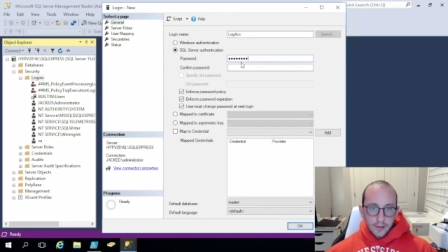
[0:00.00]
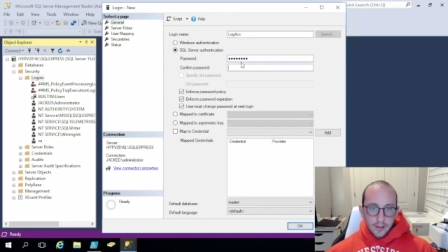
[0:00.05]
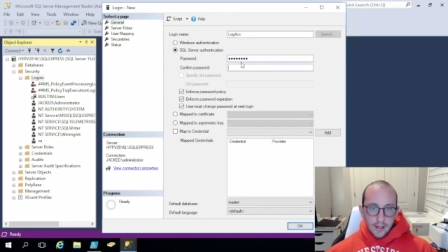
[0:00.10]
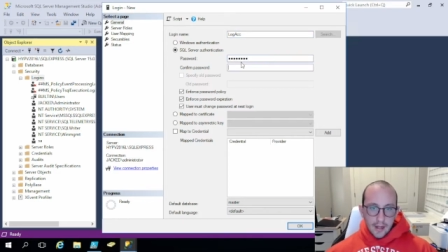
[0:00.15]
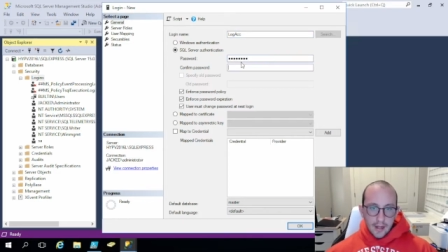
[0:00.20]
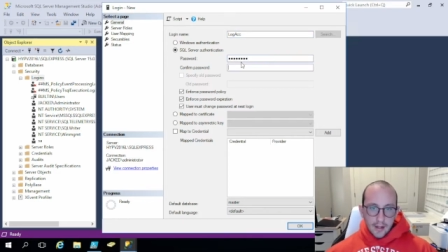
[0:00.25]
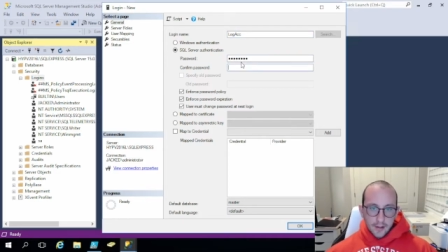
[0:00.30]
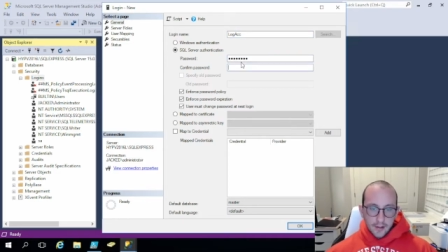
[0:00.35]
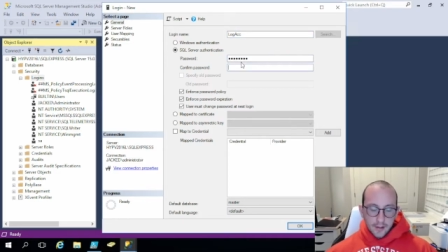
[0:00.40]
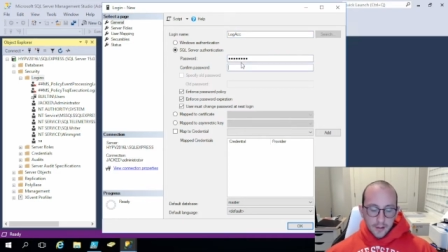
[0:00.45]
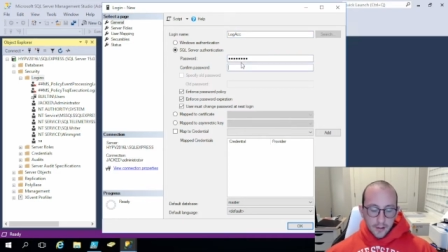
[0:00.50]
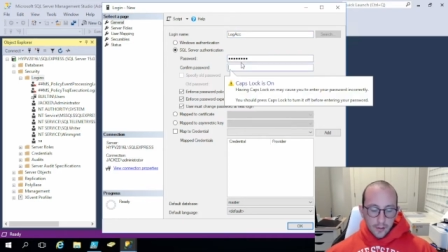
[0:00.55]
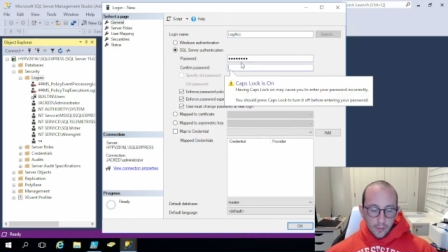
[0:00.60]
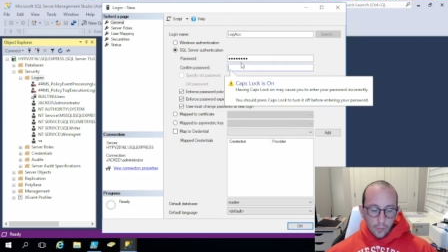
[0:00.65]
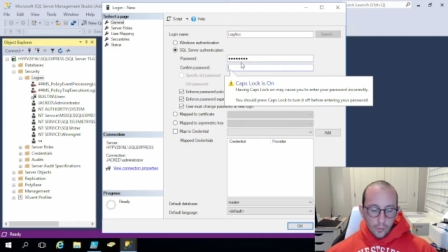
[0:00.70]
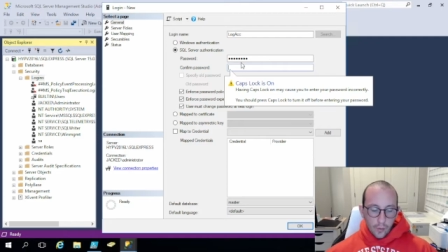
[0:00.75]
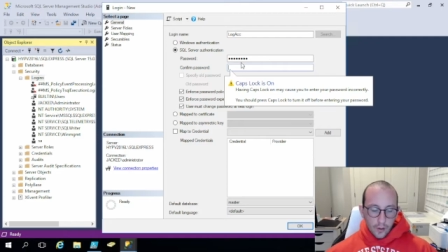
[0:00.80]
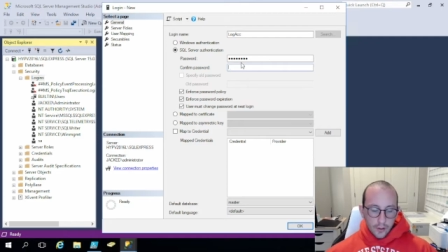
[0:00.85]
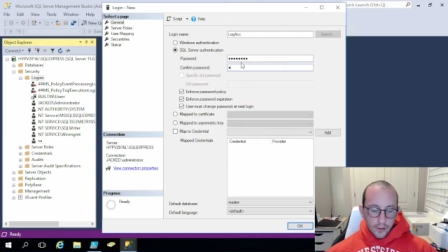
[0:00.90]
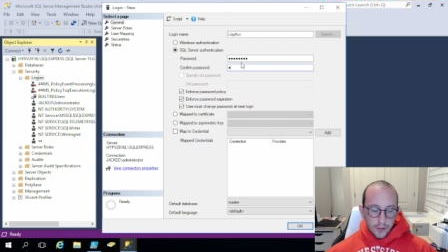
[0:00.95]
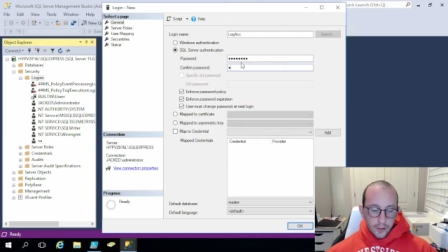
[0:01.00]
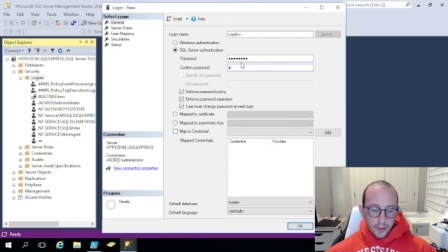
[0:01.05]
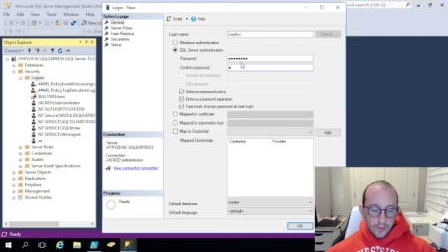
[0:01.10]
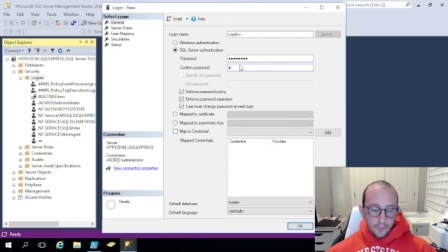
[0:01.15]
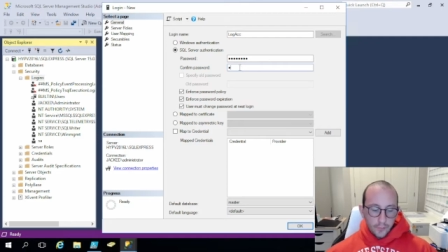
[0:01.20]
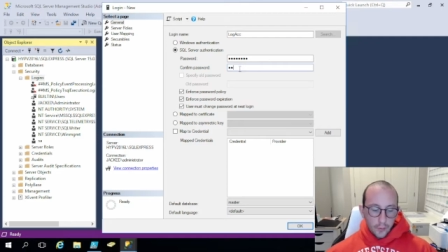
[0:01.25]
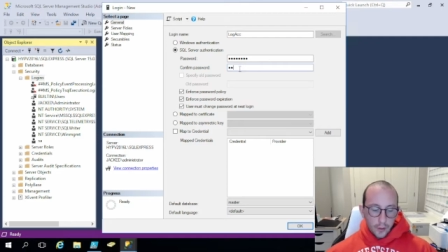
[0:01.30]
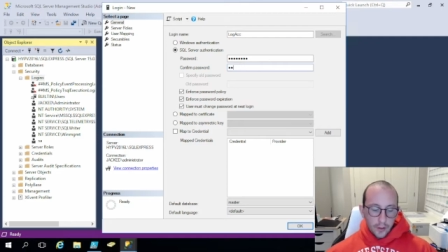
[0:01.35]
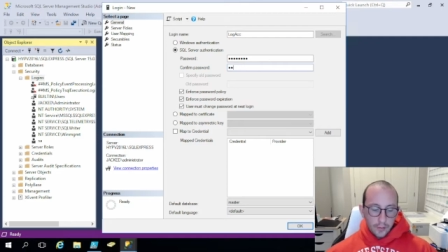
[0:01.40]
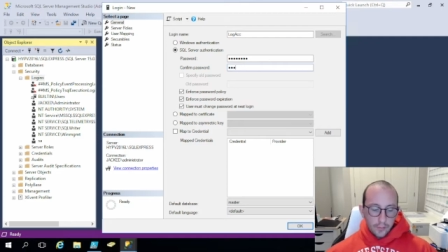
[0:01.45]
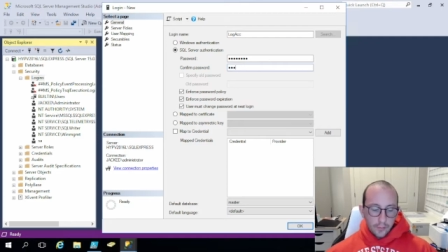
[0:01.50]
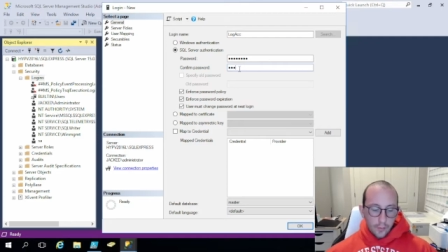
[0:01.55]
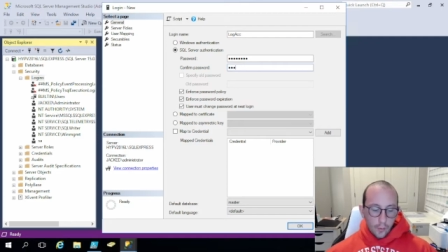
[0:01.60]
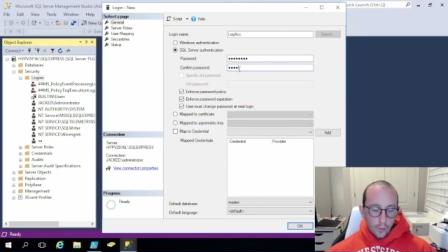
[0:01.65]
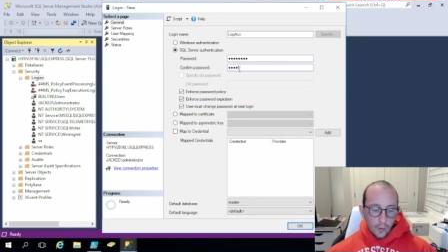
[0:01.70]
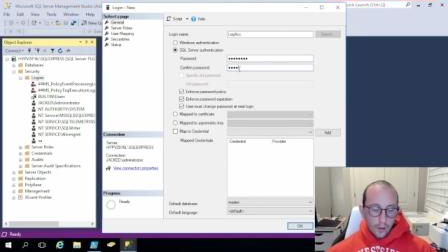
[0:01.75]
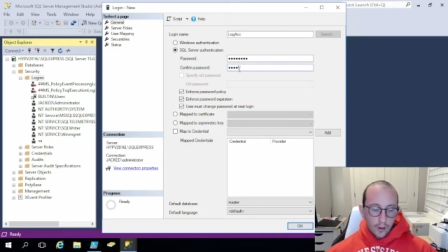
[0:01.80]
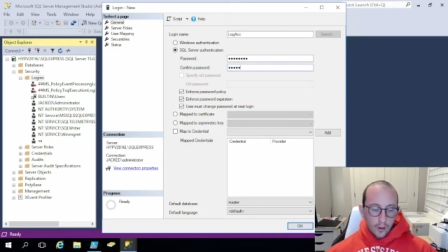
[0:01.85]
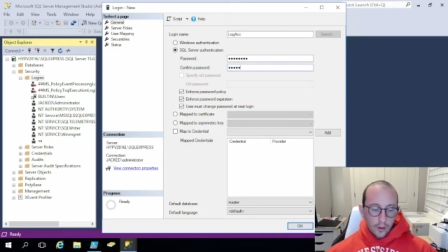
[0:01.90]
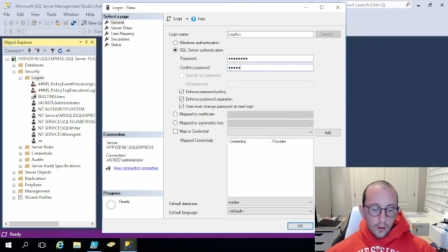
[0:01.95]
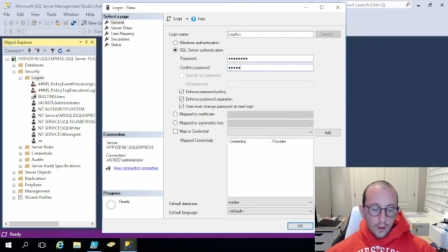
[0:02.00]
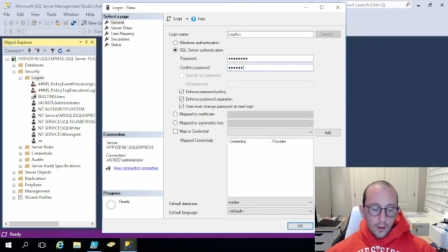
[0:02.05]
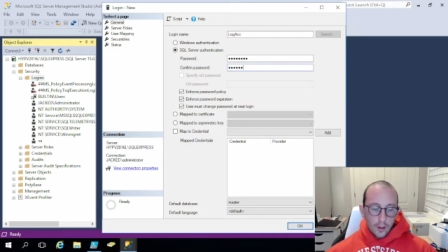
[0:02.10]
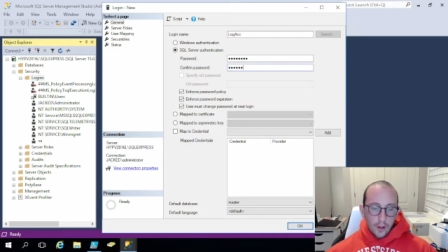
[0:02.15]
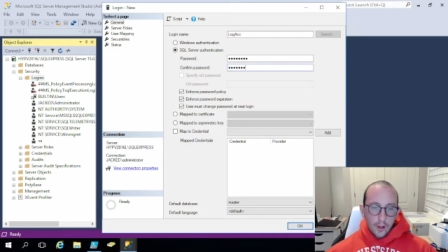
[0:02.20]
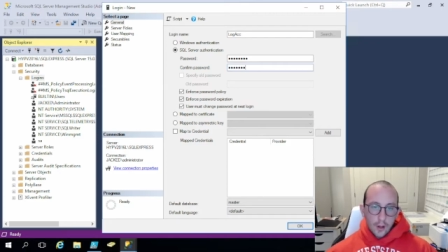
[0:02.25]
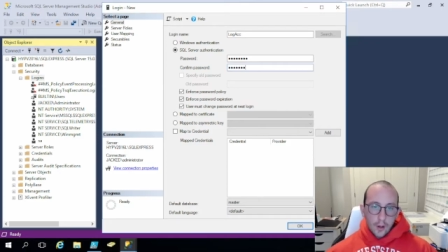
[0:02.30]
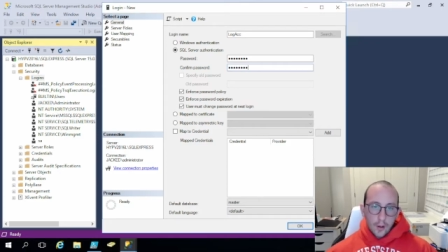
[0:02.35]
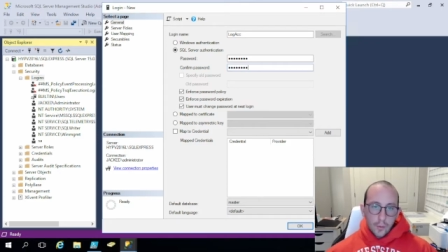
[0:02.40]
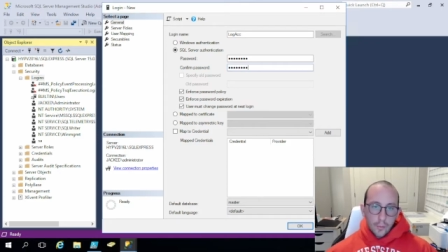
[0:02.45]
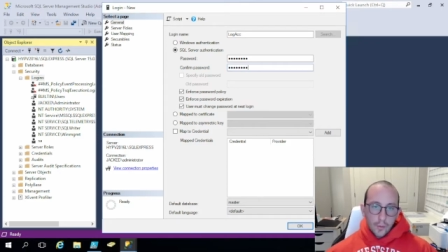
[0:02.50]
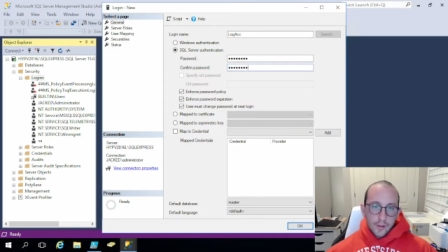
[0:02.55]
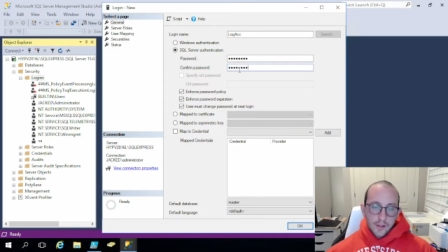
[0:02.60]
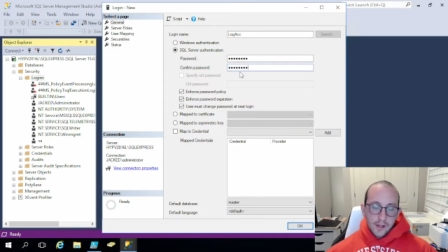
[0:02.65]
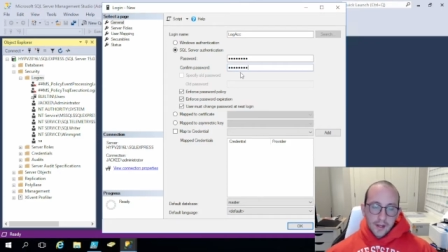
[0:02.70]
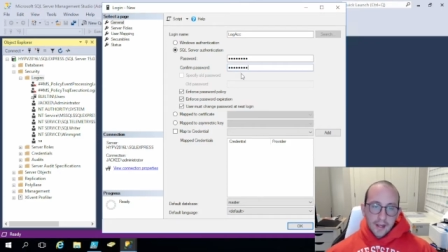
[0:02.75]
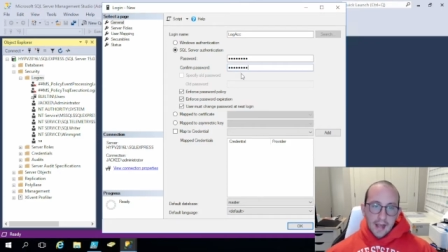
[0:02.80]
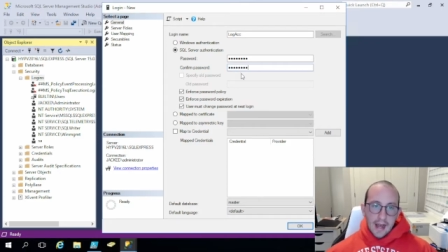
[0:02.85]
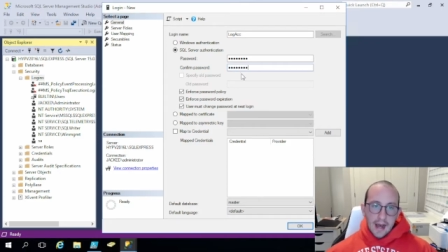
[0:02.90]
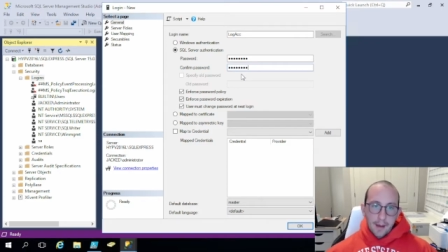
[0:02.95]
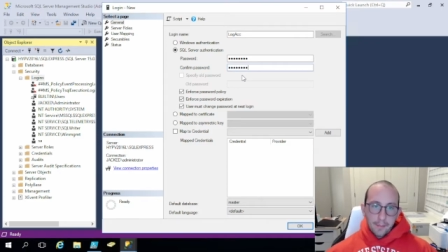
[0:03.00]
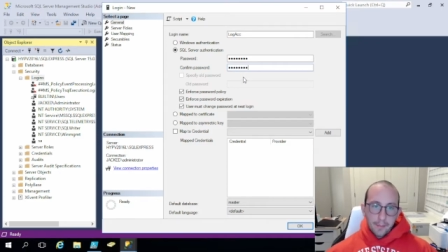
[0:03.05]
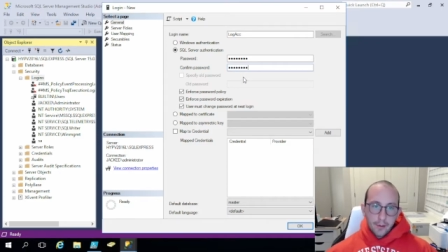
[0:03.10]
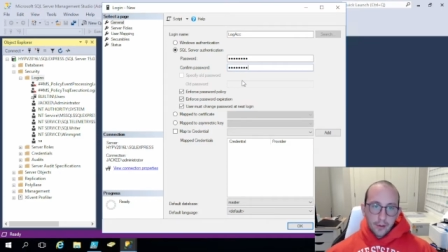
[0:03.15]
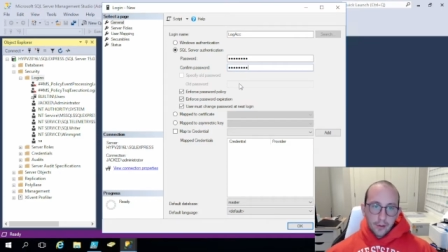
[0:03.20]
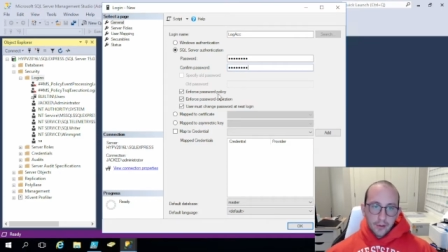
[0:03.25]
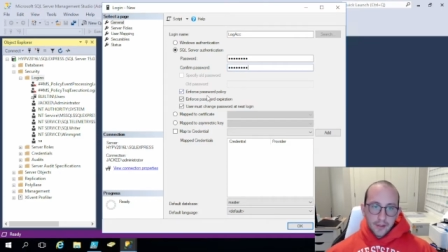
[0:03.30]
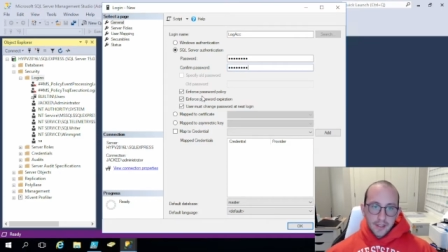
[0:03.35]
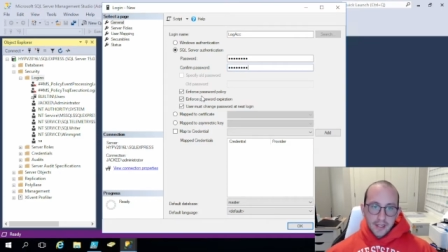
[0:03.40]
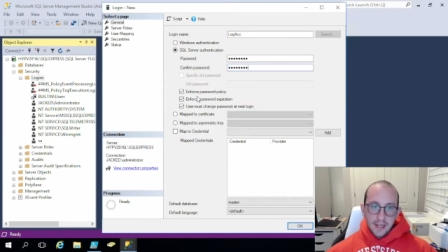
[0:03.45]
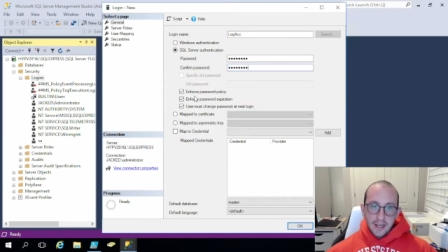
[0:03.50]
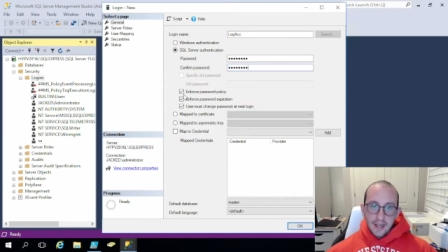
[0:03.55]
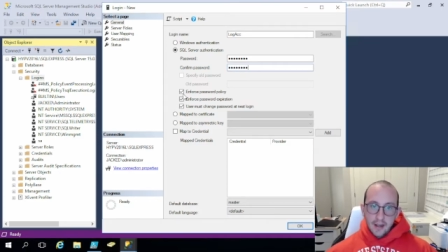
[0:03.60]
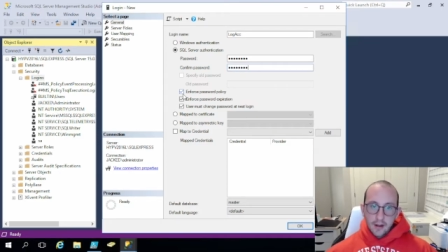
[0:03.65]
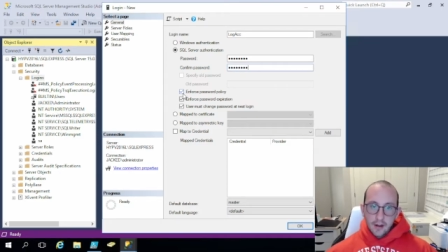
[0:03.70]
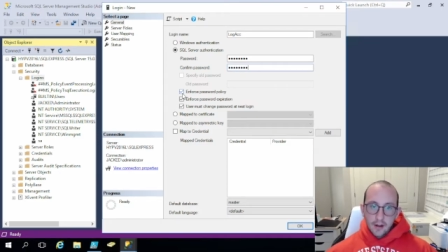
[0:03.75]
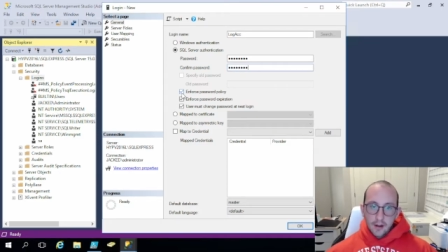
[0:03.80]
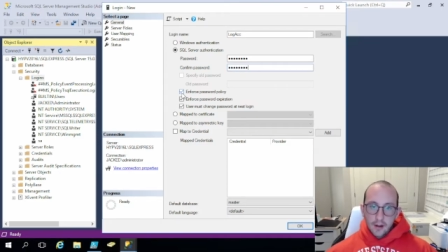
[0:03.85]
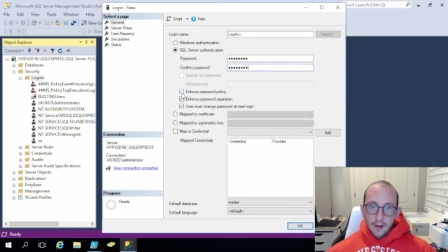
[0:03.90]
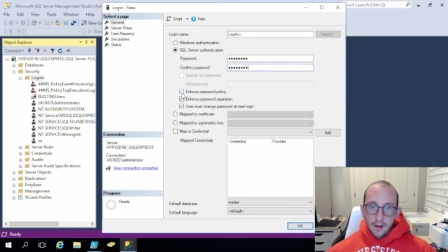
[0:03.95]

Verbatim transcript: test1234 with a capital T.